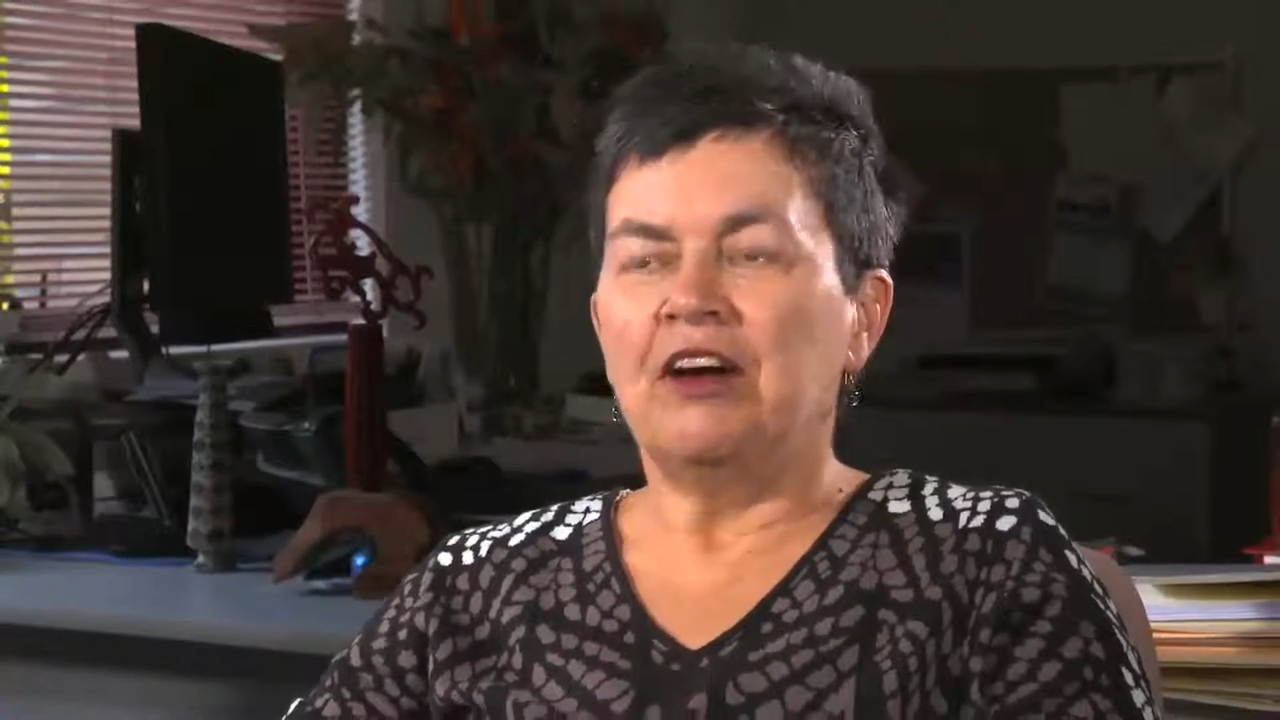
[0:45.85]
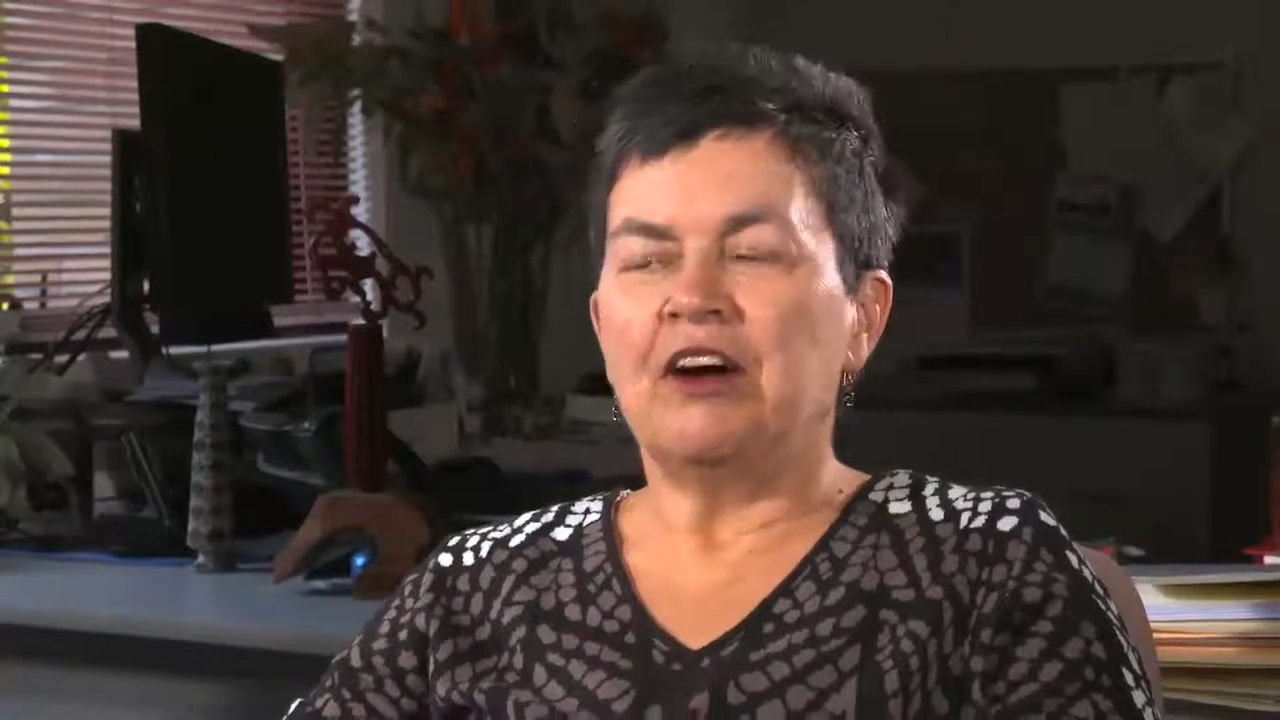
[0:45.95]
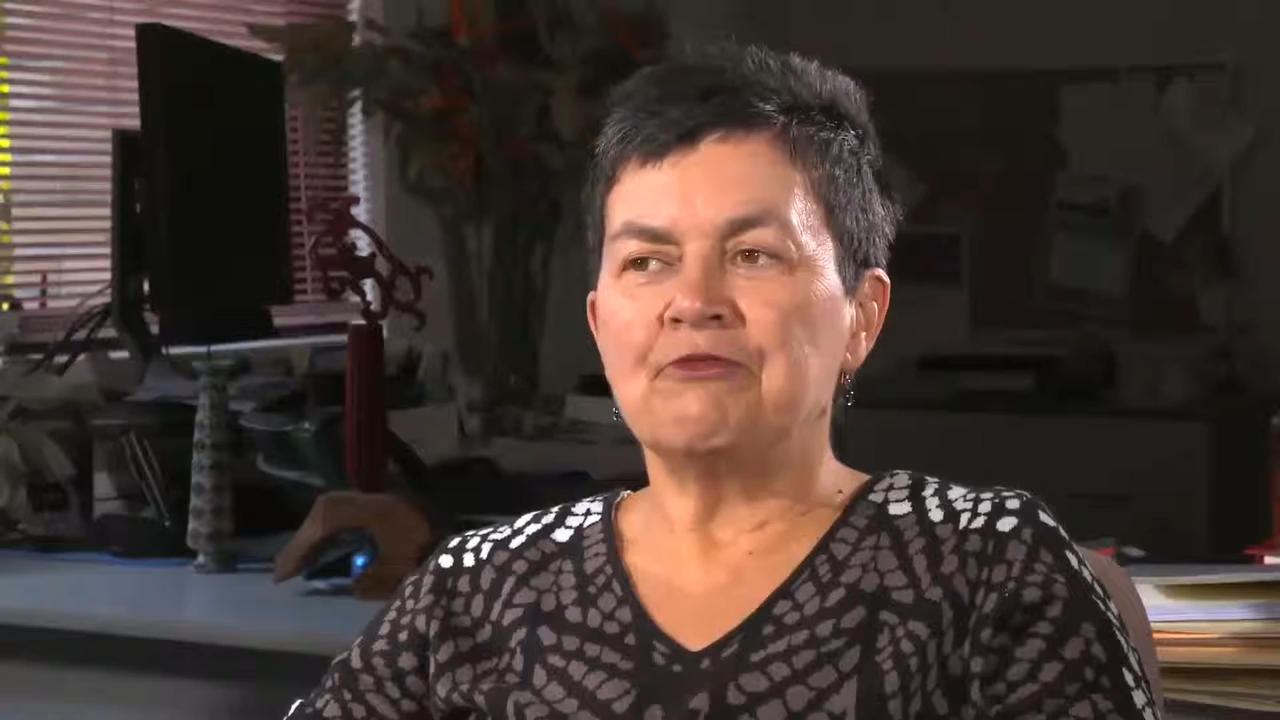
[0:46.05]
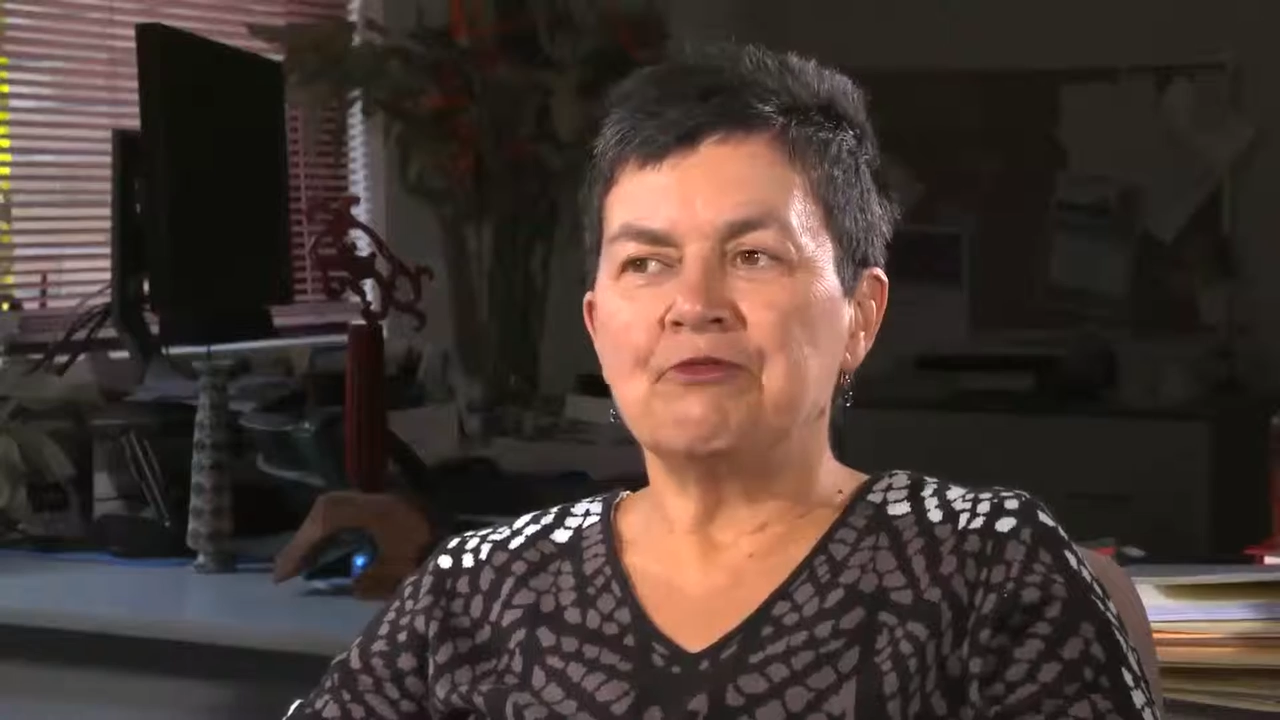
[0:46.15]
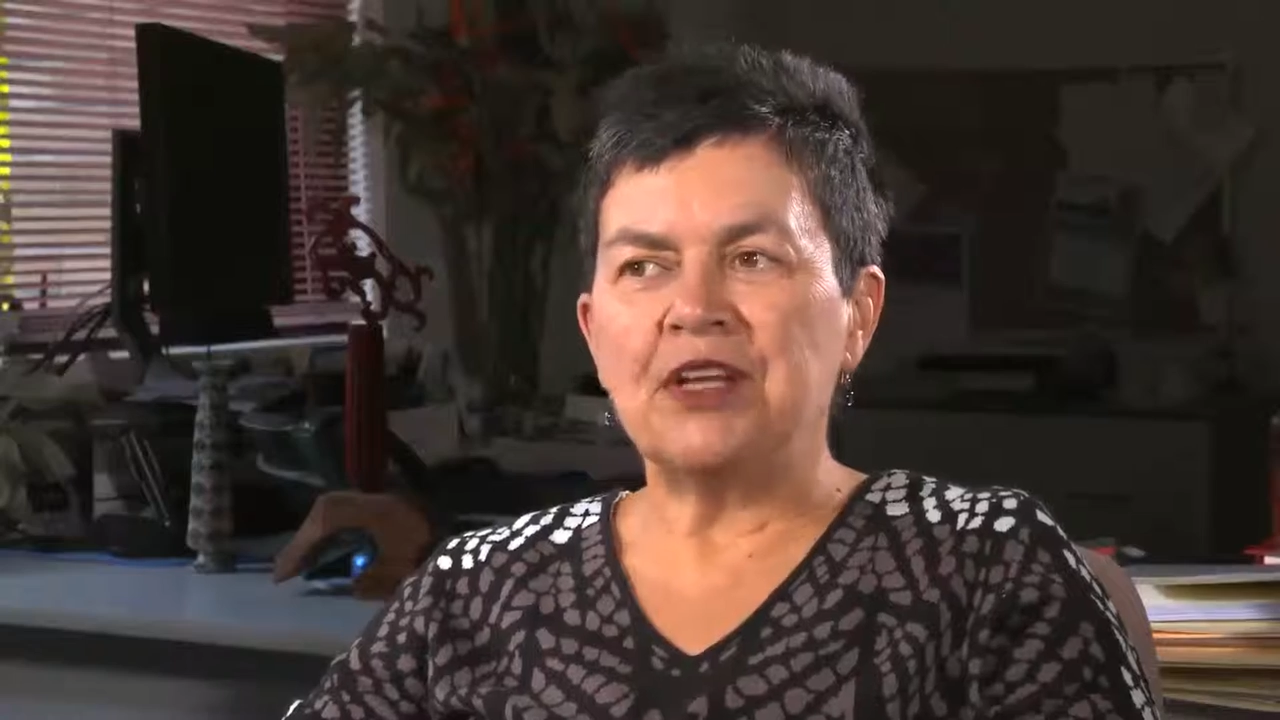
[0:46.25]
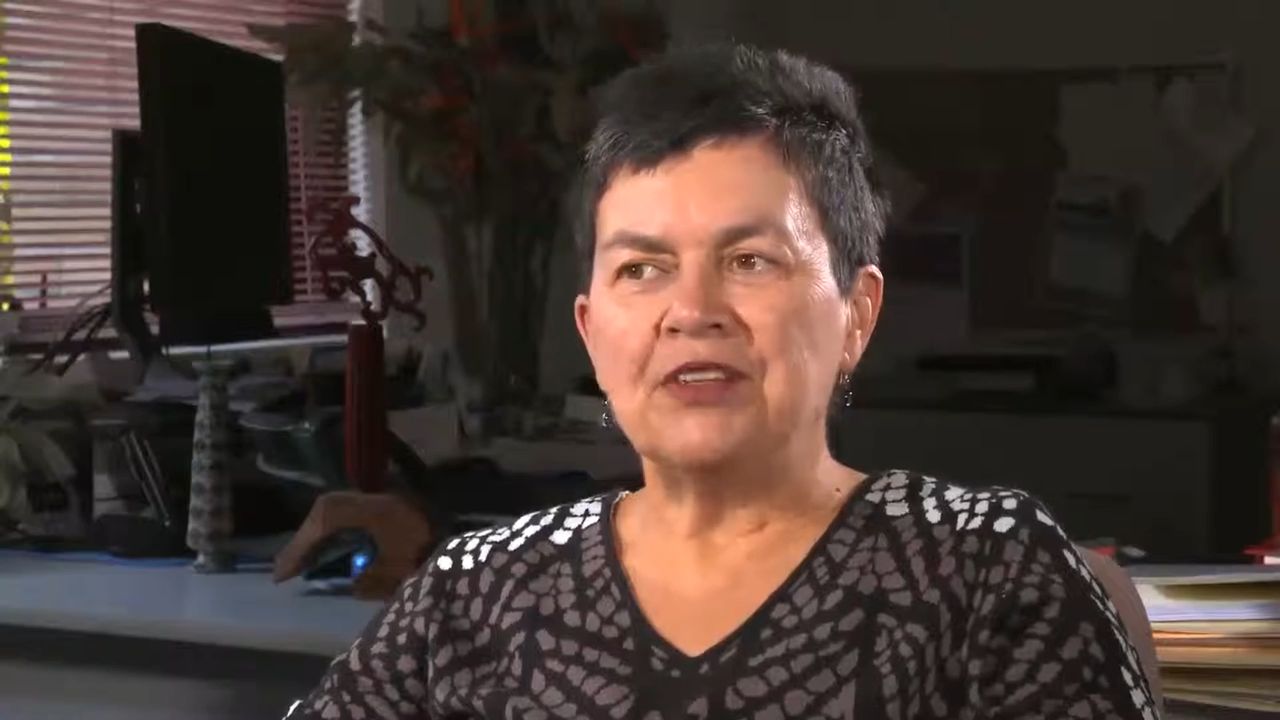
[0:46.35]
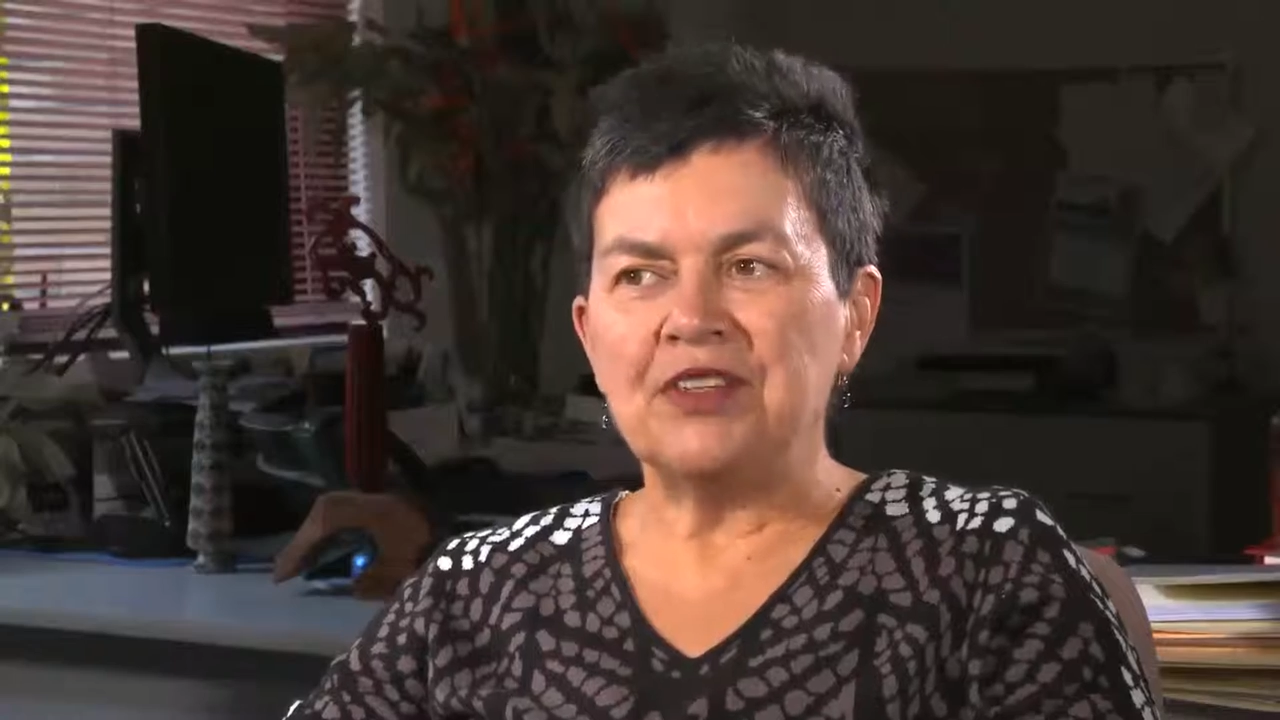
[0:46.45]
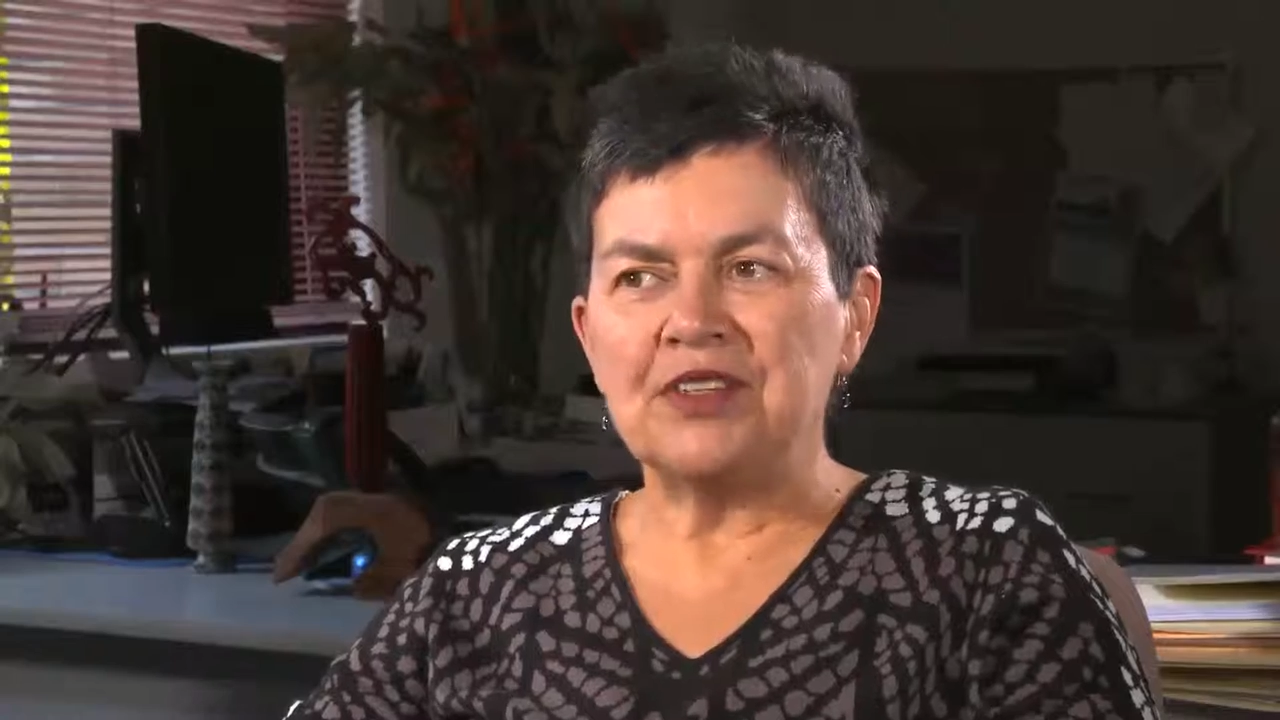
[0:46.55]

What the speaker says: I've read